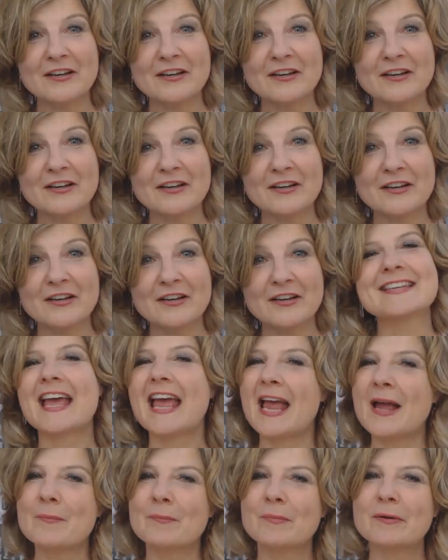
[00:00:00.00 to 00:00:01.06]
Now, you're not going to
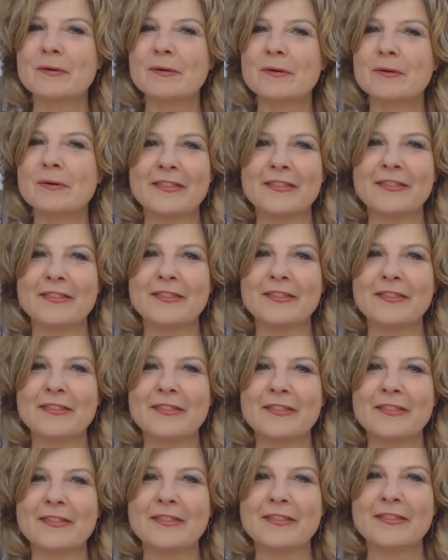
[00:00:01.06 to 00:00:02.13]
have extraordinary
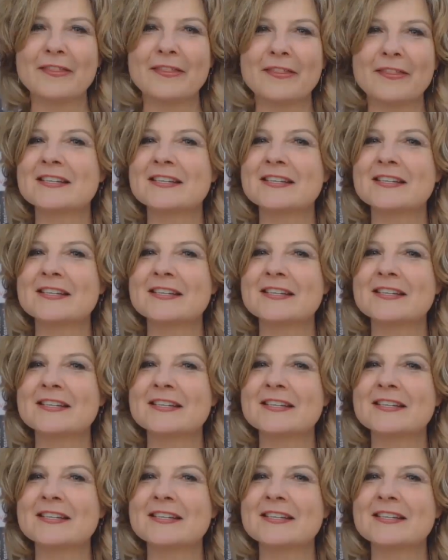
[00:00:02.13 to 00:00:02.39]
relationships